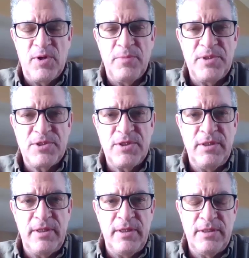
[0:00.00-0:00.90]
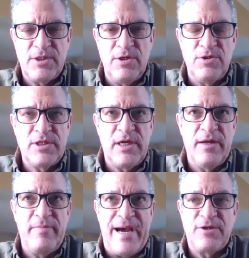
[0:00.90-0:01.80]
purpose, and this goes
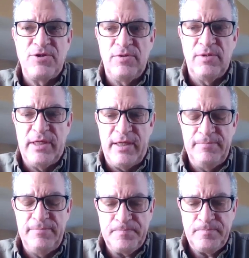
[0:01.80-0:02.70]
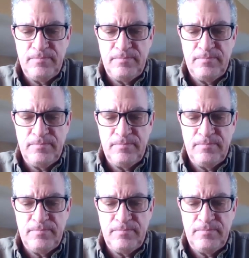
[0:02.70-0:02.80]
kind of back to